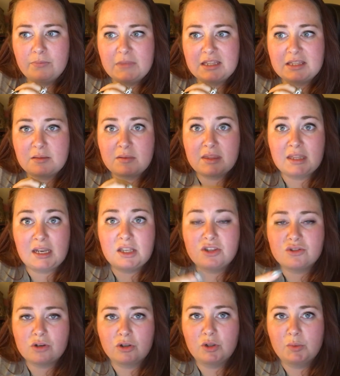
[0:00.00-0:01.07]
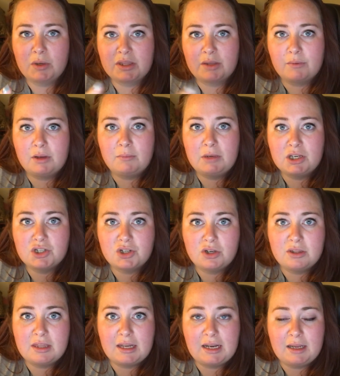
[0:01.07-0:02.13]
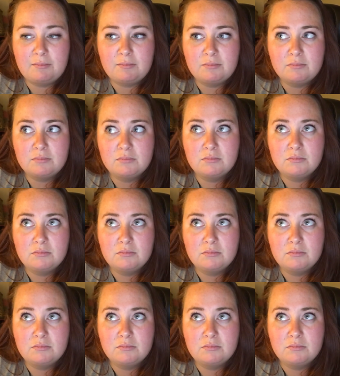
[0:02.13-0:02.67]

That's something that I struggle with. I want to make sure that I'm